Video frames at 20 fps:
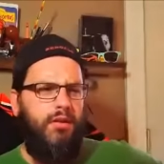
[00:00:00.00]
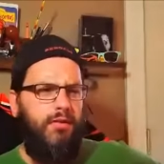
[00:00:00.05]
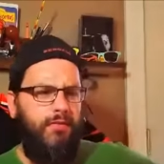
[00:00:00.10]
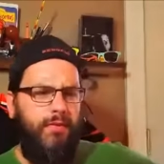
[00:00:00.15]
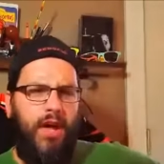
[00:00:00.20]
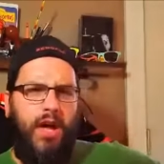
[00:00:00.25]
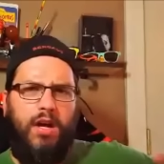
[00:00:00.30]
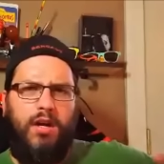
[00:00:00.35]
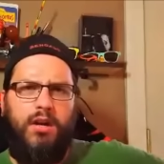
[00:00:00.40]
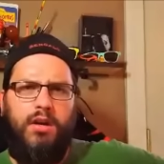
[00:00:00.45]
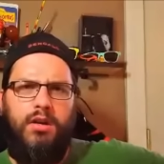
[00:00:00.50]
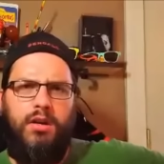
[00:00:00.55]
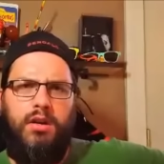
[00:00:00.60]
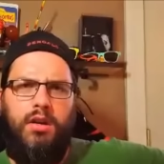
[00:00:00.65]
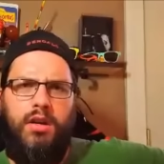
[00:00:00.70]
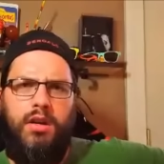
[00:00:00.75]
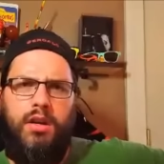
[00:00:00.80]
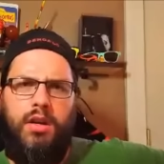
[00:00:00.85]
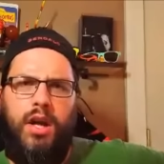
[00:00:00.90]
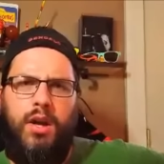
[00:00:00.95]
Fuck.
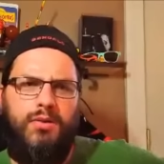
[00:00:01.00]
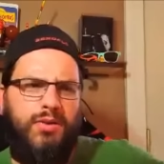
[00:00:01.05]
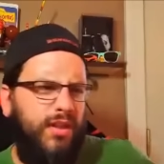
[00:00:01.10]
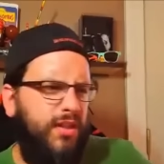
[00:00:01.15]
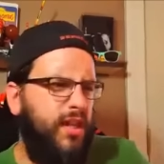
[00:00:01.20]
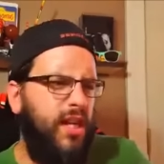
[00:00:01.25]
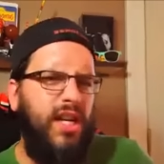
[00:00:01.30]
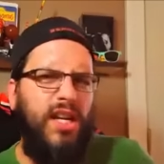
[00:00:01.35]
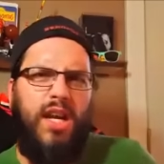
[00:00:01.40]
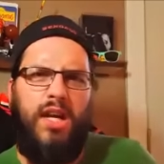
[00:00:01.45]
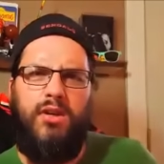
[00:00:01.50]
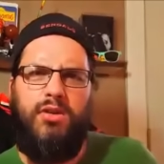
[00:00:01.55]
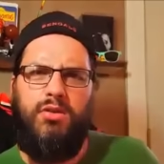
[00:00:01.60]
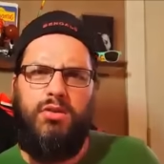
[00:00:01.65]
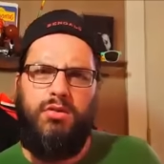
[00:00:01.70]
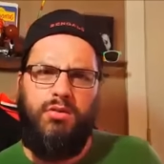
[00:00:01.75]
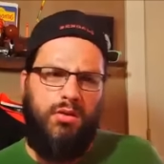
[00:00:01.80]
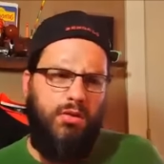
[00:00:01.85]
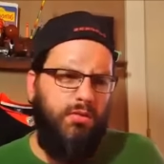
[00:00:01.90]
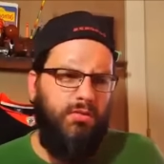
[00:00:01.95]
I was a
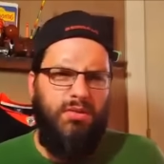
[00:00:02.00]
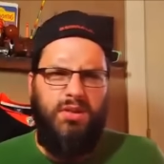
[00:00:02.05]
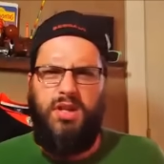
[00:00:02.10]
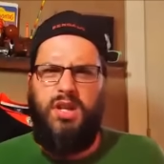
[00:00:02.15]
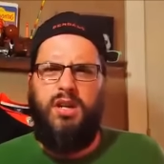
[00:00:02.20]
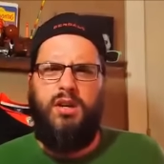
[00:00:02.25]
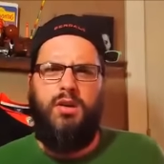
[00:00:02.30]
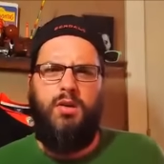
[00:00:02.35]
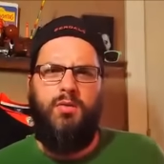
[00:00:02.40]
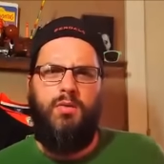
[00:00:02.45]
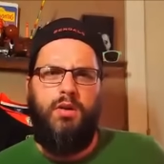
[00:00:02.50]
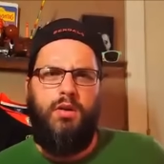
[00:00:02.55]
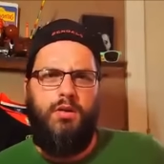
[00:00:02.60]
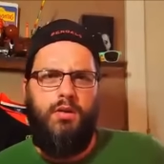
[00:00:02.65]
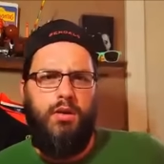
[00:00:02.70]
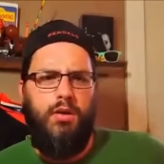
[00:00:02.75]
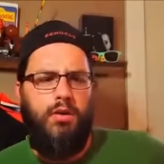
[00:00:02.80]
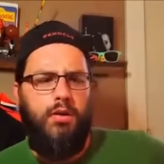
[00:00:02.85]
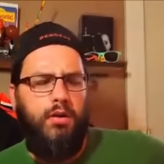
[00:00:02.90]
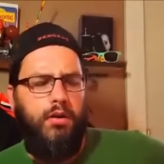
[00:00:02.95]
teenager, you know? Shit going
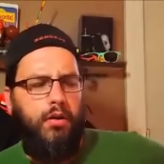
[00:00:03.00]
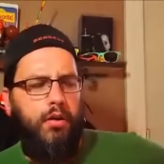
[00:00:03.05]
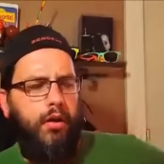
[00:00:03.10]
on.